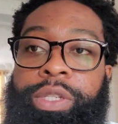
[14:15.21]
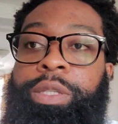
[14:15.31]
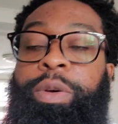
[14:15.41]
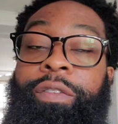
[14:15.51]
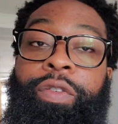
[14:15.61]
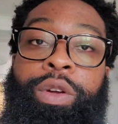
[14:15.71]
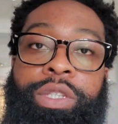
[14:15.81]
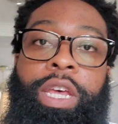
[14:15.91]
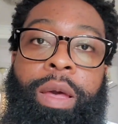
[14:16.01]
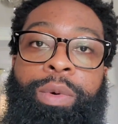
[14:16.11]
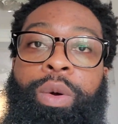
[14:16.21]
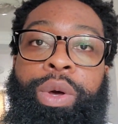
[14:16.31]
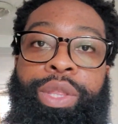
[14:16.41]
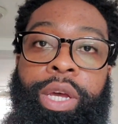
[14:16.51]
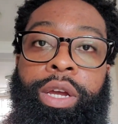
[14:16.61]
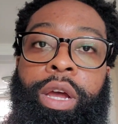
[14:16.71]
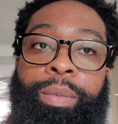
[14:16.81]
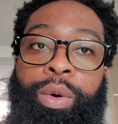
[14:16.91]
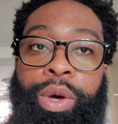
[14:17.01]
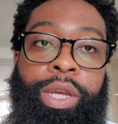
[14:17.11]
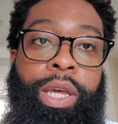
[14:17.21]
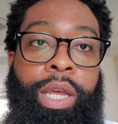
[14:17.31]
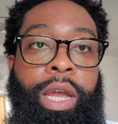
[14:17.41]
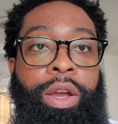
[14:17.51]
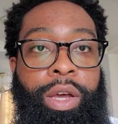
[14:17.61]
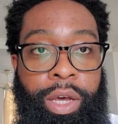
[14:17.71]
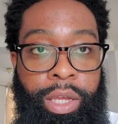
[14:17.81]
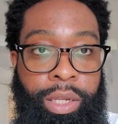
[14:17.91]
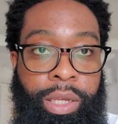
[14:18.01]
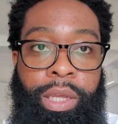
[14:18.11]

It's my first time going there. I'm going to get a haircut.